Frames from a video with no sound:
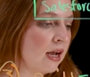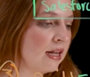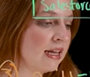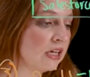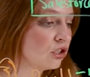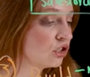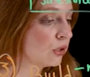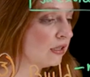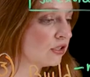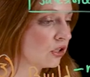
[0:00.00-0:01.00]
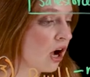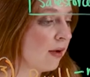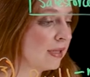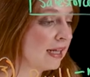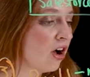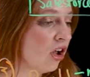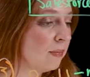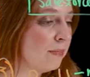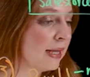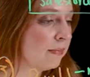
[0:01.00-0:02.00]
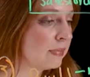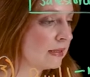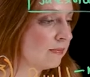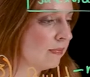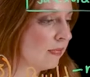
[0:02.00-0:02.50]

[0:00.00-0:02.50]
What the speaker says: In the industry, these are commonly called PIPs.